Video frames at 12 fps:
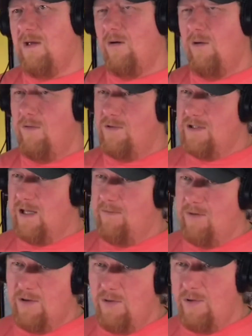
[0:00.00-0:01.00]
Although it's kind
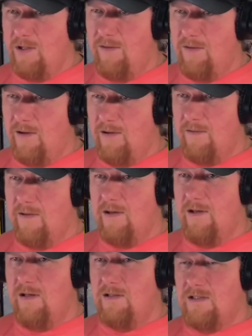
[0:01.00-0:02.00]
of a kooky thing,
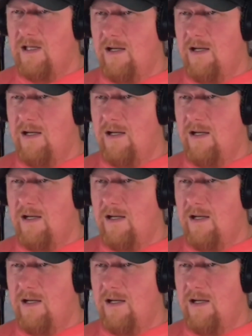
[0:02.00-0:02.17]
it's got